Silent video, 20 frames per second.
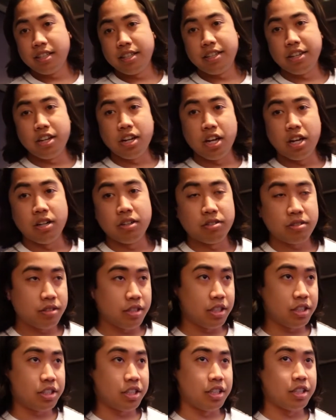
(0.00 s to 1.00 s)
You know,
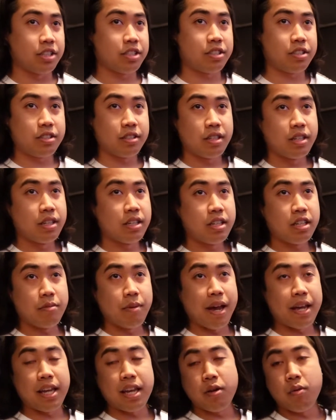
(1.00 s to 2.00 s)
it's just, you
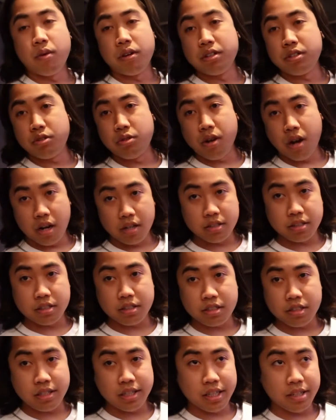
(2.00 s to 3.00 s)
might get one to two hours of
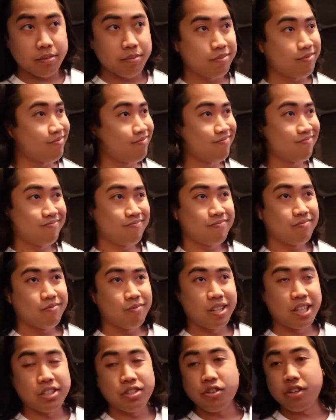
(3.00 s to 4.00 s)
sleep,
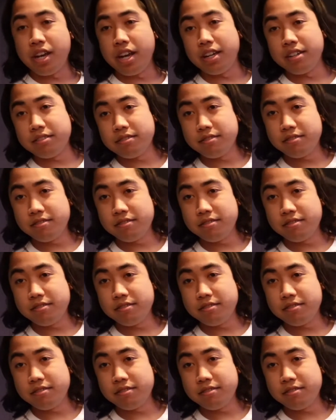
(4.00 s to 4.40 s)
but it's okay.